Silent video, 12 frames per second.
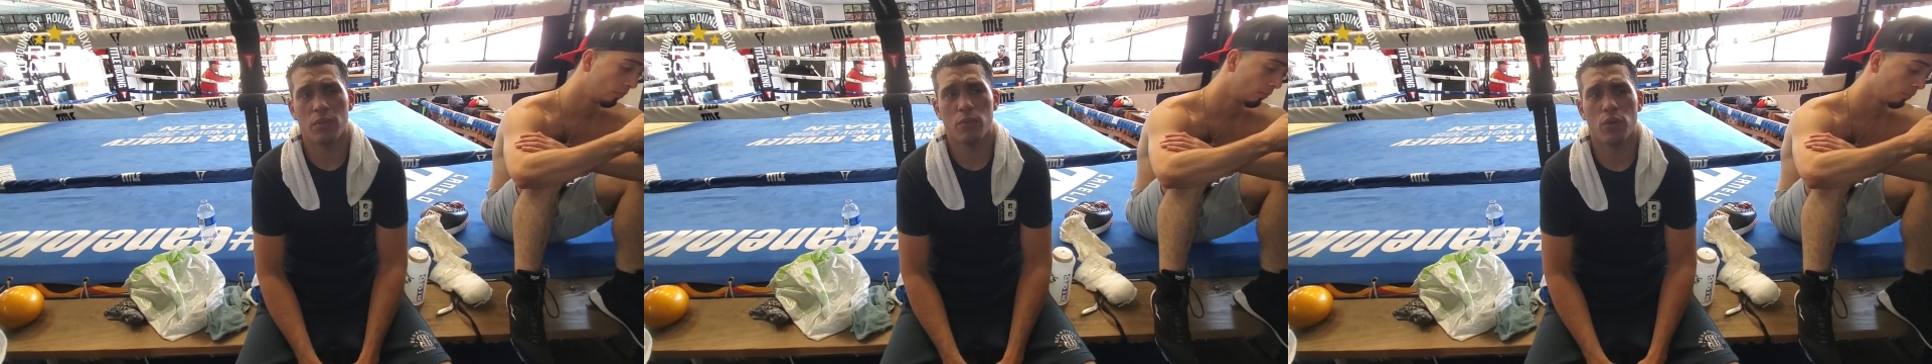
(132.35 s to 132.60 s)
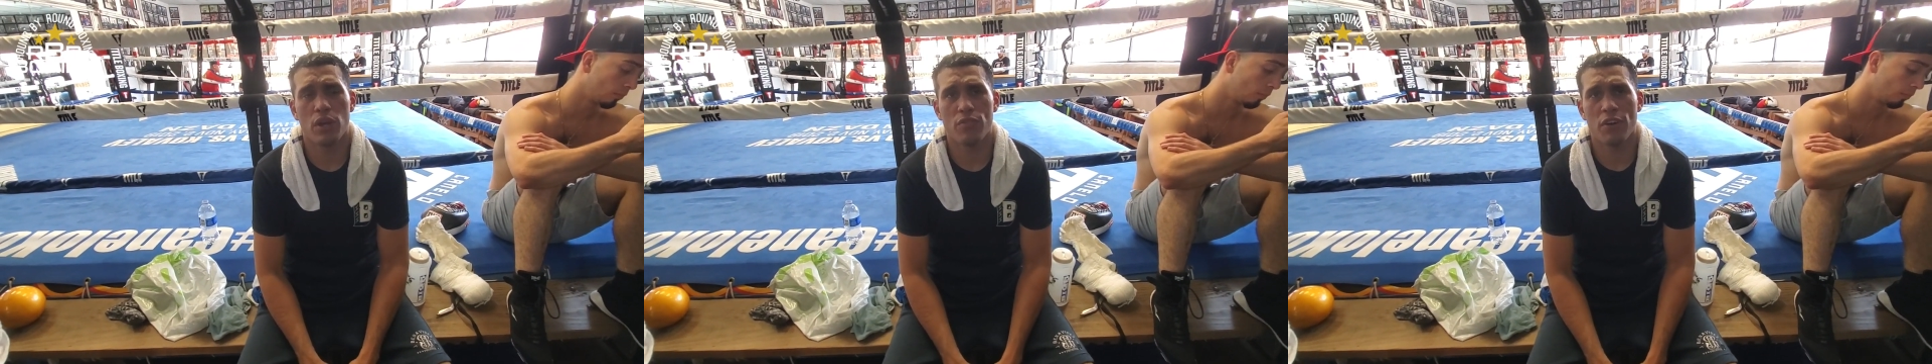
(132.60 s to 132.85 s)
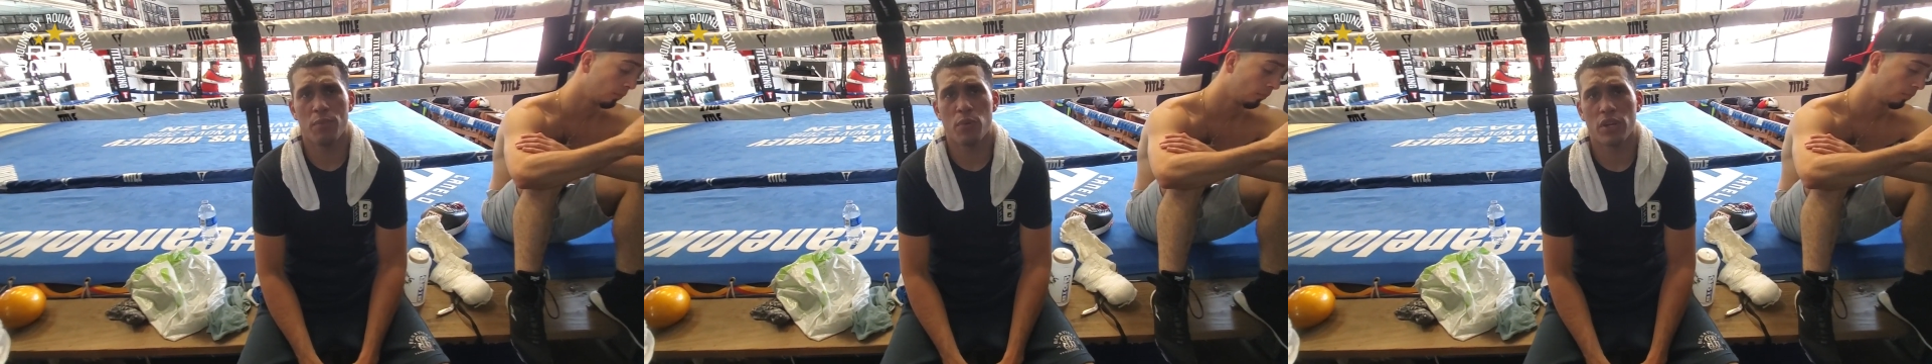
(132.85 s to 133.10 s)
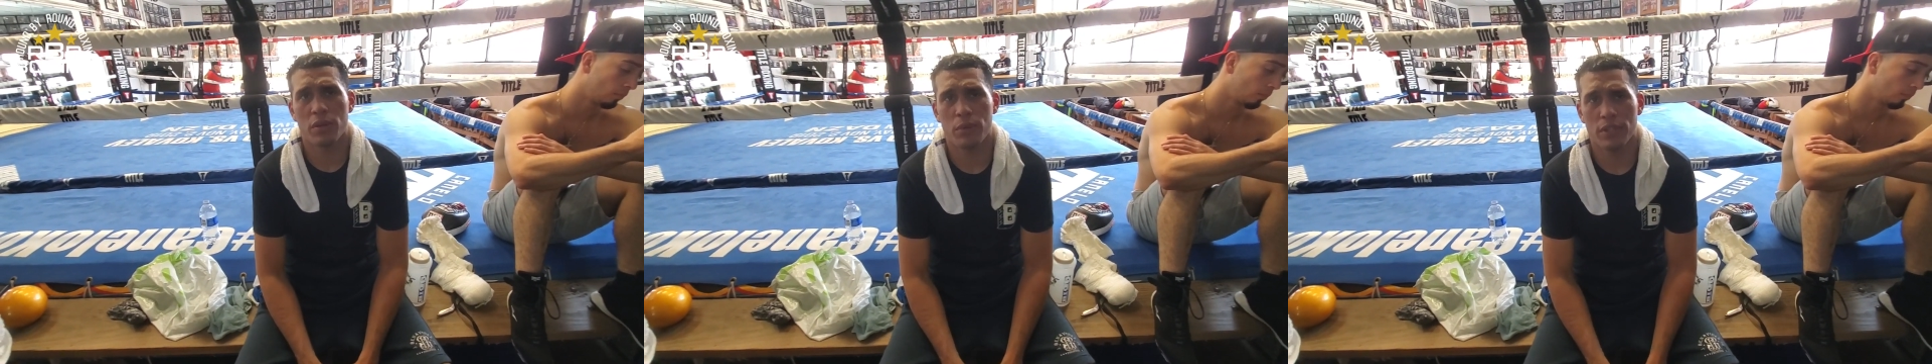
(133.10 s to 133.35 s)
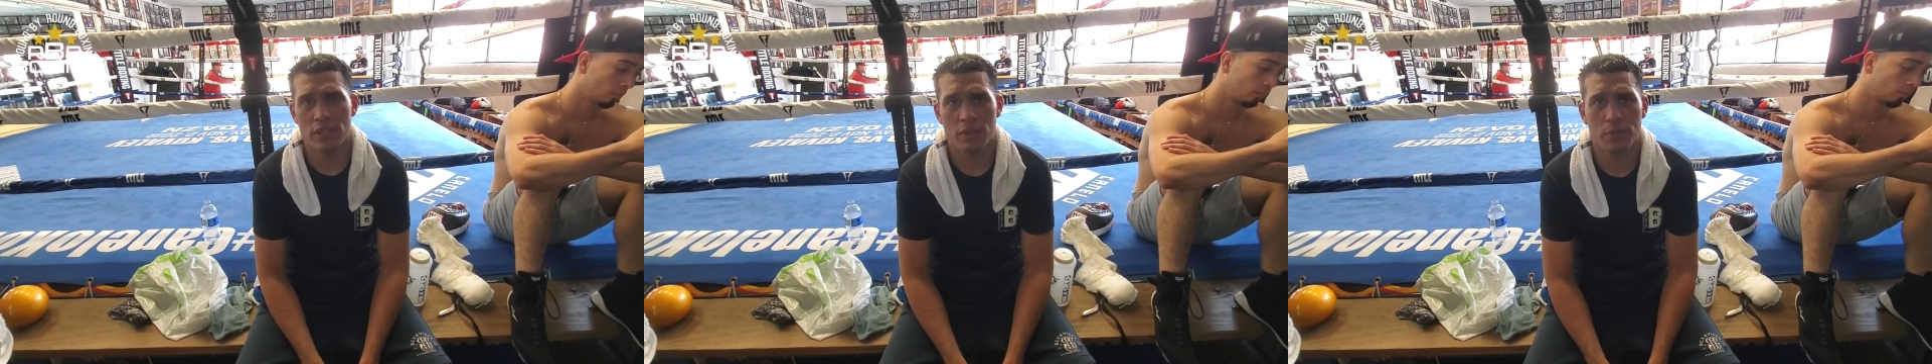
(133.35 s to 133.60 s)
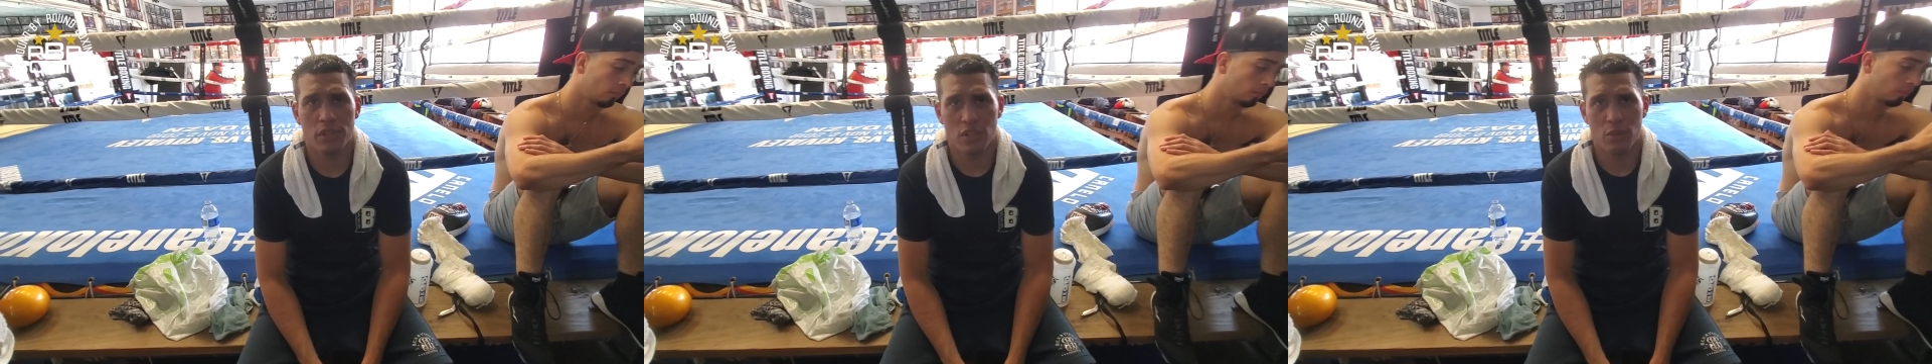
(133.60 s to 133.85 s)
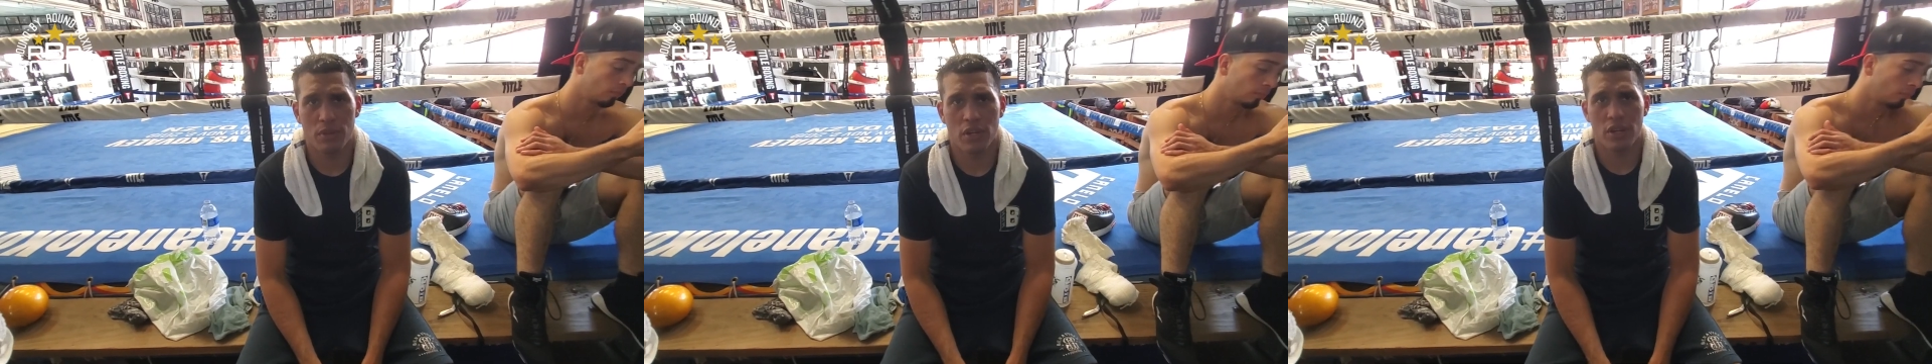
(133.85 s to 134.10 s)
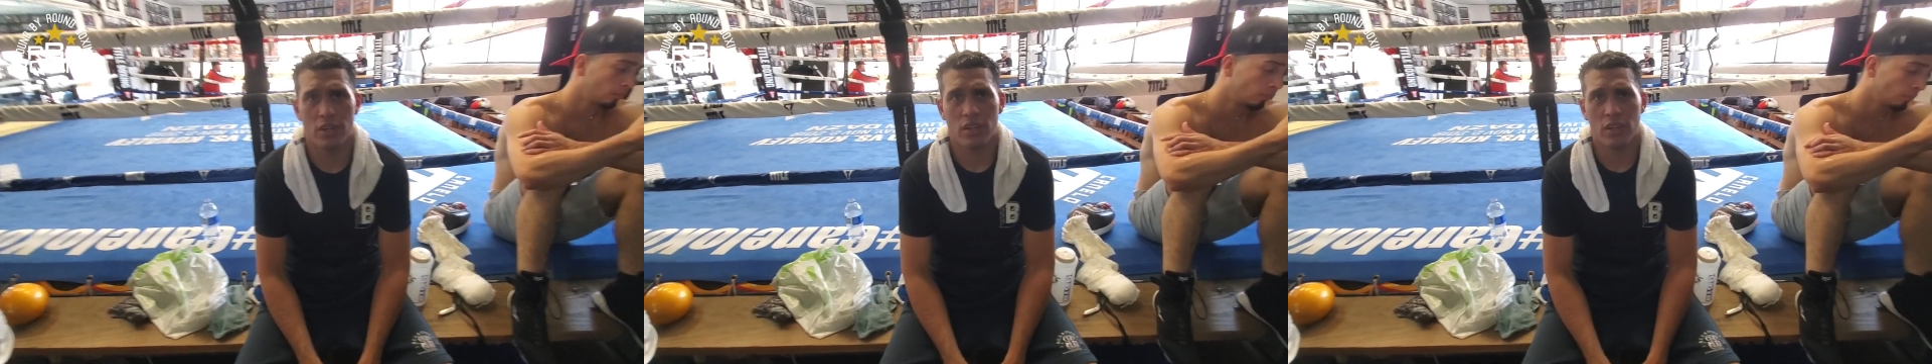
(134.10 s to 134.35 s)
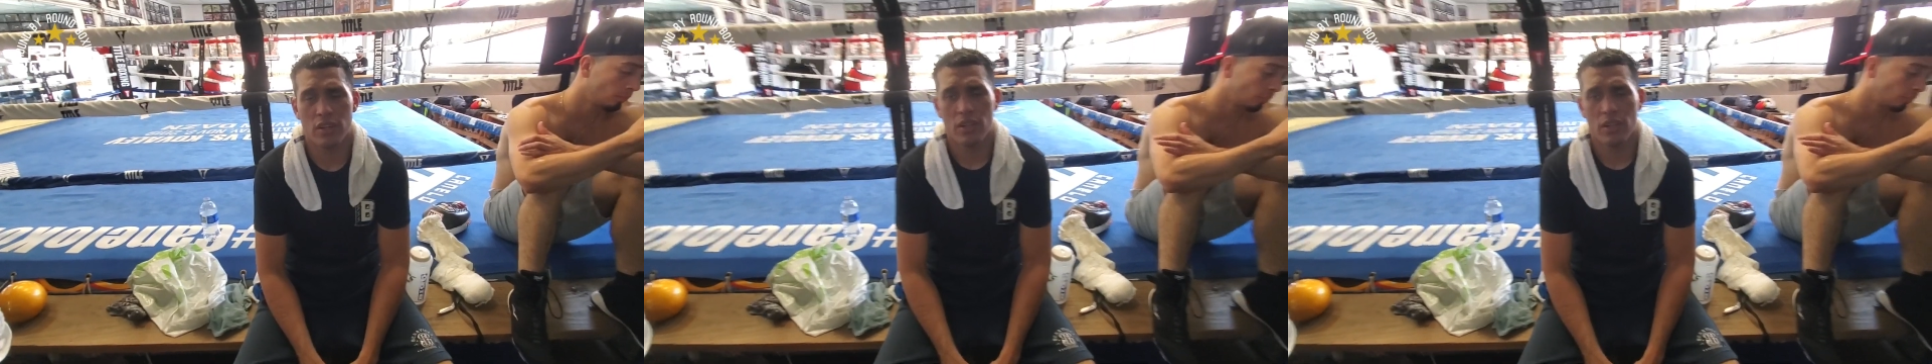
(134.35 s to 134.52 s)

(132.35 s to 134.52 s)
when I fought Porky Medina, but a little bit harder.